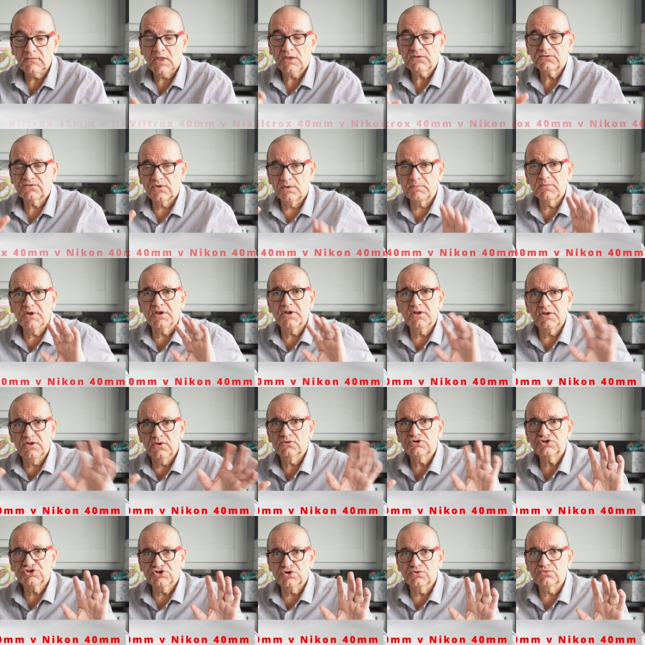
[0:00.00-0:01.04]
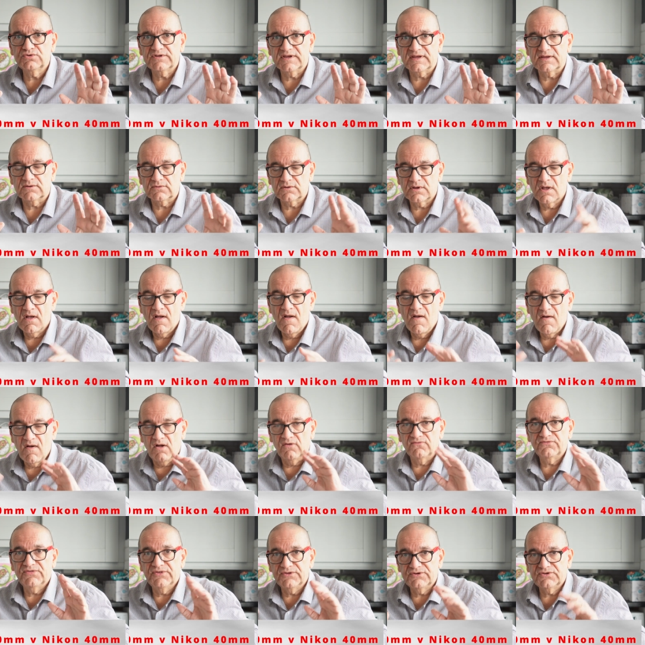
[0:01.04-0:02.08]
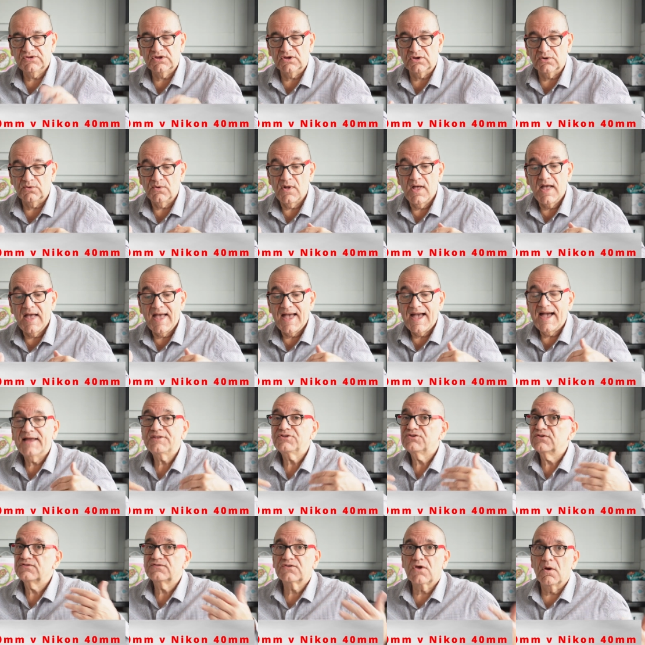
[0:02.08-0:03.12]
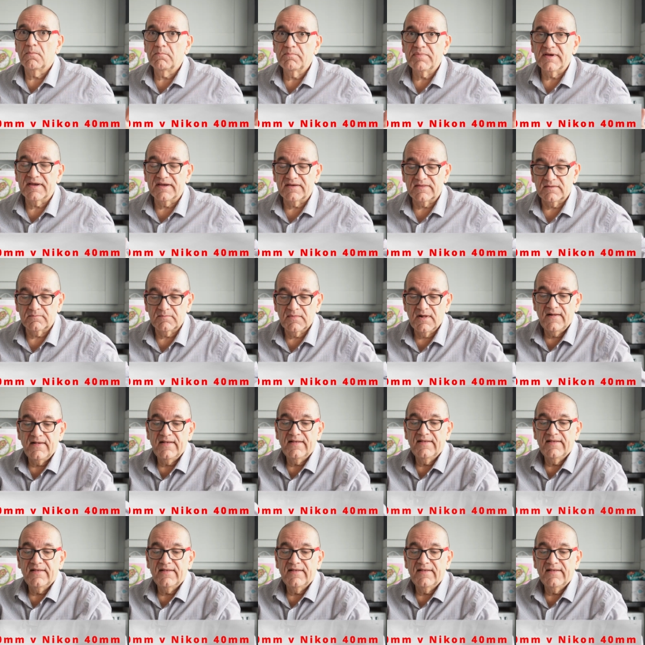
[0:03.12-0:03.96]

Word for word: So I'm going to do a shootout of the two and just compare them.